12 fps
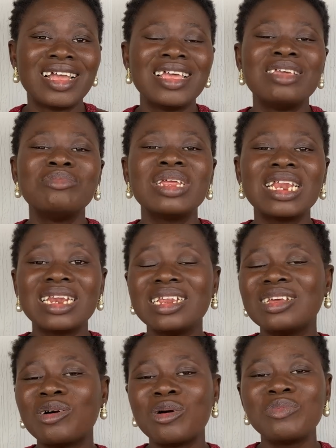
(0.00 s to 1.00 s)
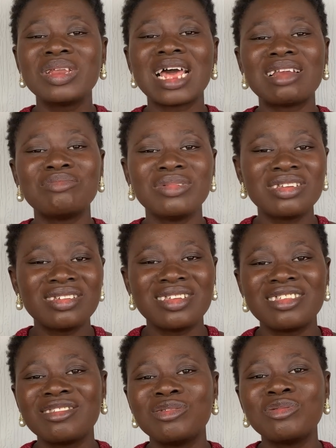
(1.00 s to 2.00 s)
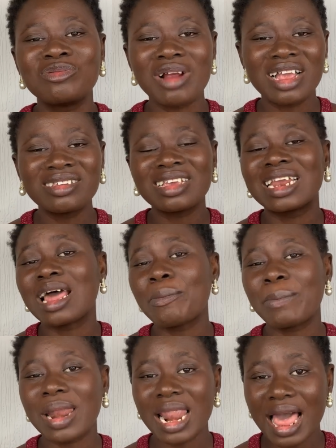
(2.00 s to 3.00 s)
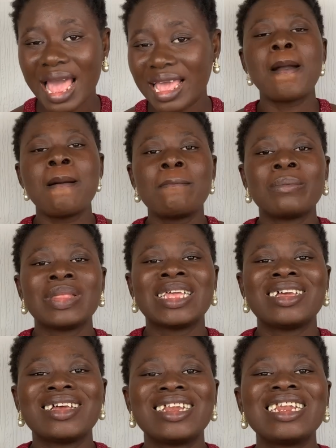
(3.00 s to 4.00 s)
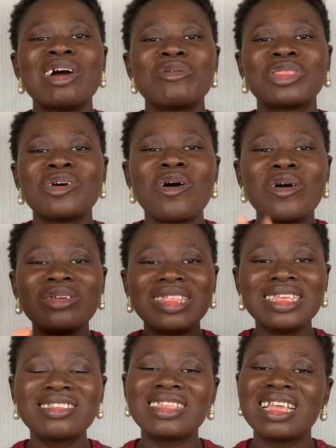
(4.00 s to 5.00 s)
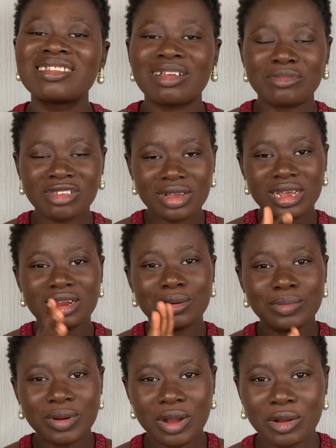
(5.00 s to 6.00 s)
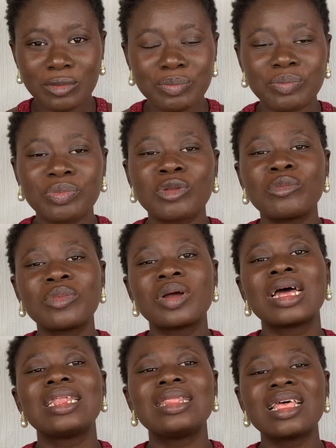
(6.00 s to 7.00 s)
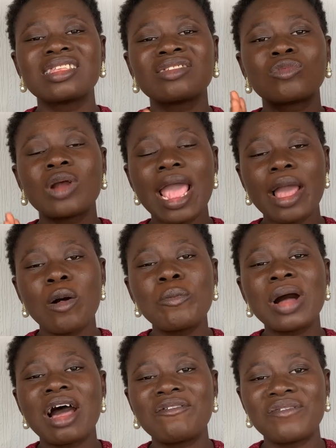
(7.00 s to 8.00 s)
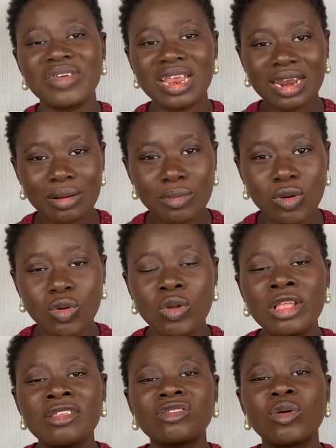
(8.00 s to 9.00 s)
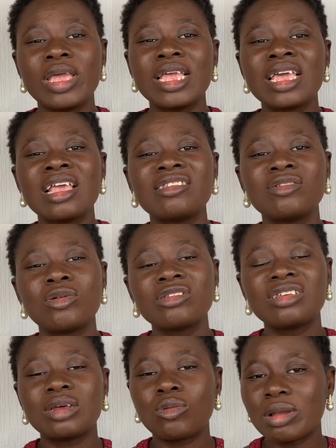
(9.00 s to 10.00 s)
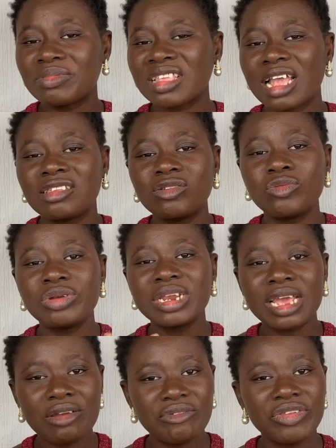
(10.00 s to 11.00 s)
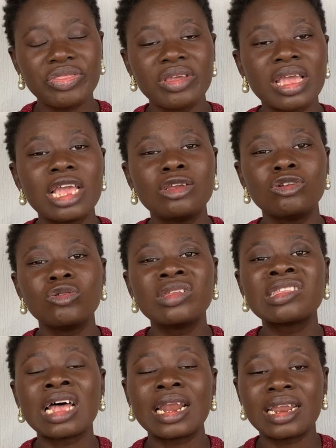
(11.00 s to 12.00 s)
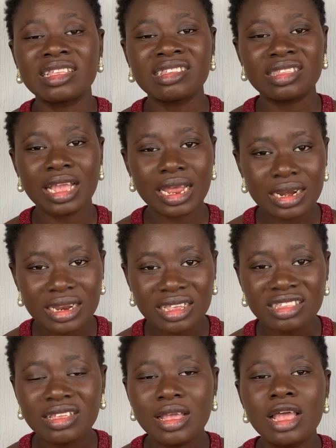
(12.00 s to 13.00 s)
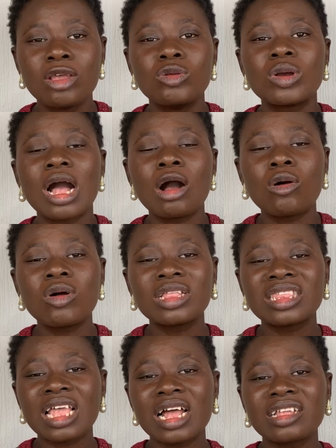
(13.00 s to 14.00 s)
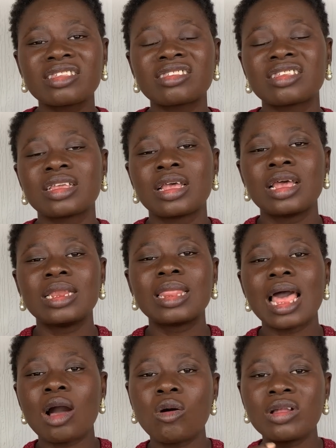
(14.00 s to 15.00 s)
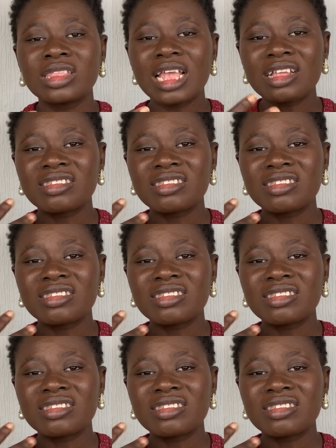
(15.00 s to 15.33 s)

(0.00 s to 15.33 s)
immediately they open admissions, you rush and apply. Now with all these things I'm talking about, there's help available. So in case you go to the website, you read everything and you don't understand it, you can contact. There are contacts